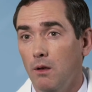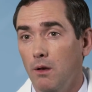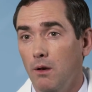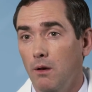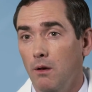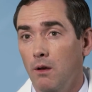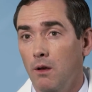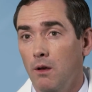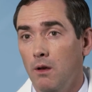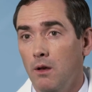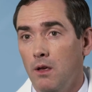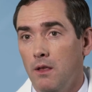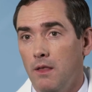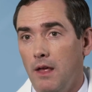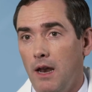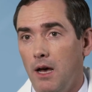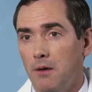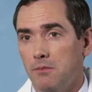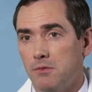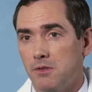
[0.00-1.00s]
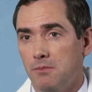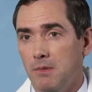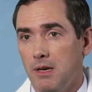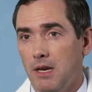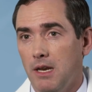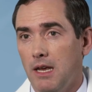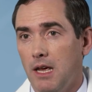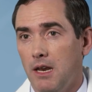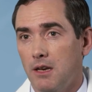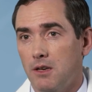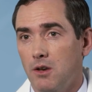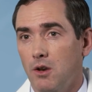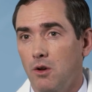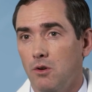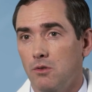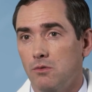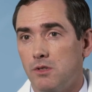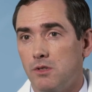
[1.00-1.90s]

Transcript: and that helps me to get to know